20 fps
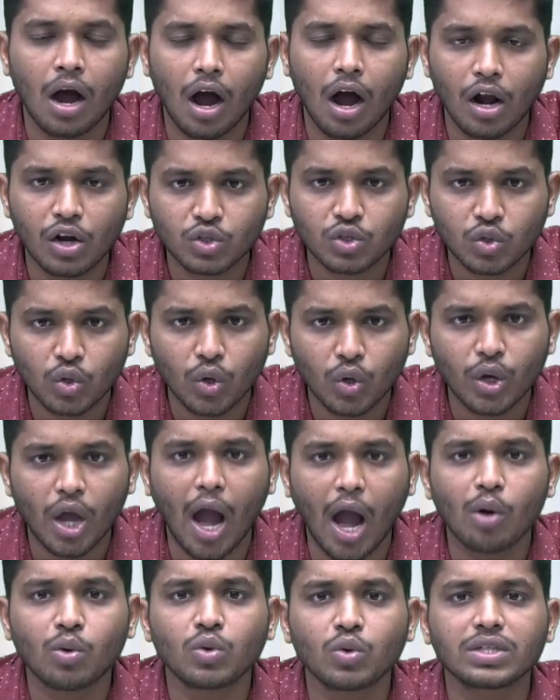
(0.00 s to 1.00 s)
Also you
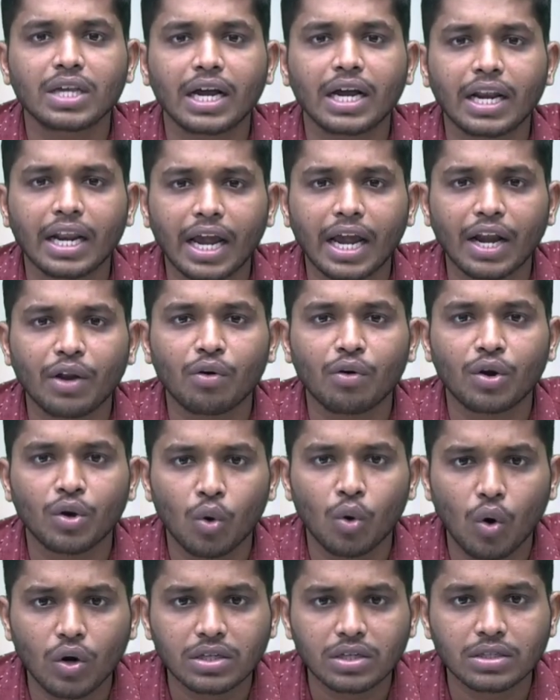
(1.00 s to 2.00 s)
have to segregate your
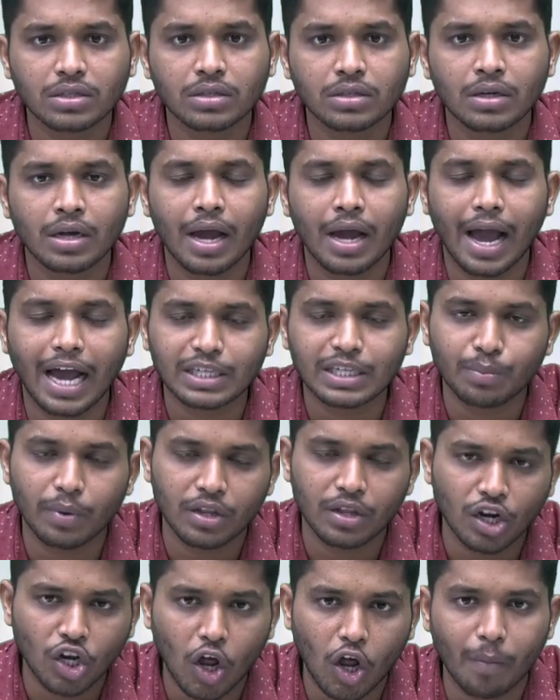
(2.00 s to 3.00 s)
notes as
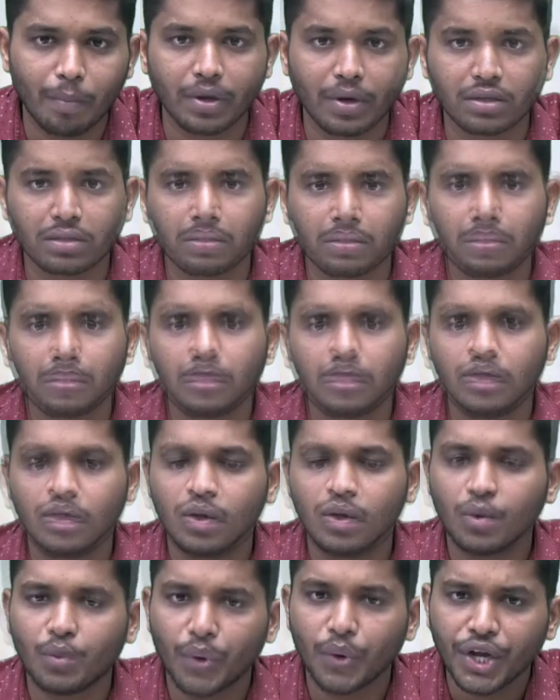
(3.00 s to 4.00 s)
per the topics.
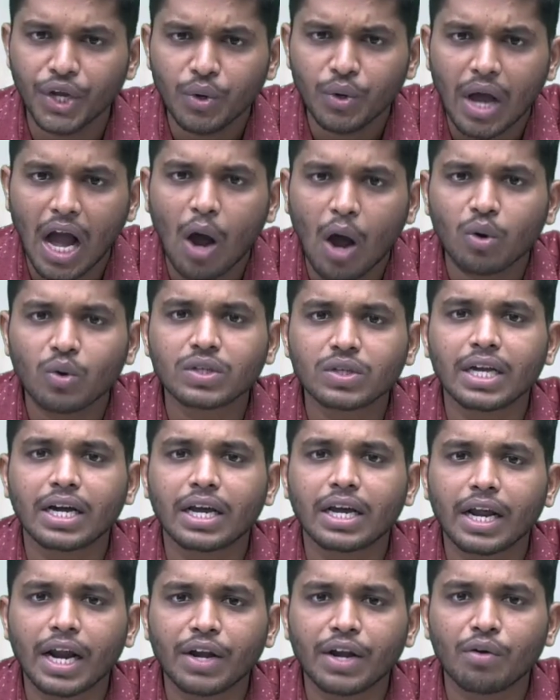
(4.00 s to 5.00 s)
Why you have to
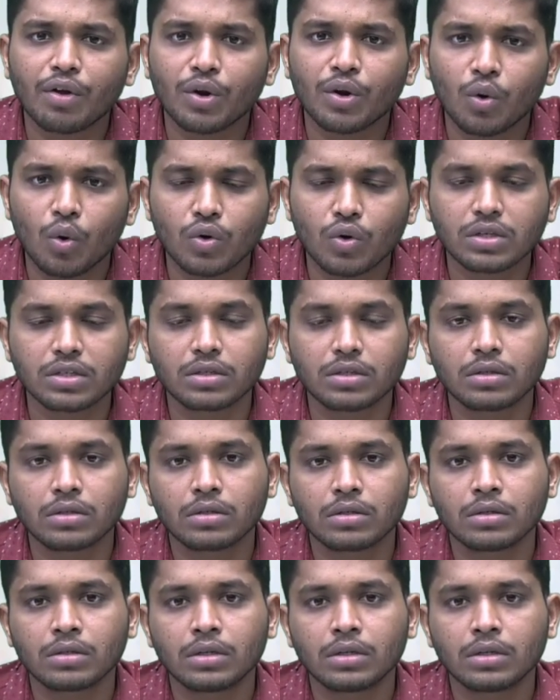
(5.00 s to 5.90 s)
segregate your notes?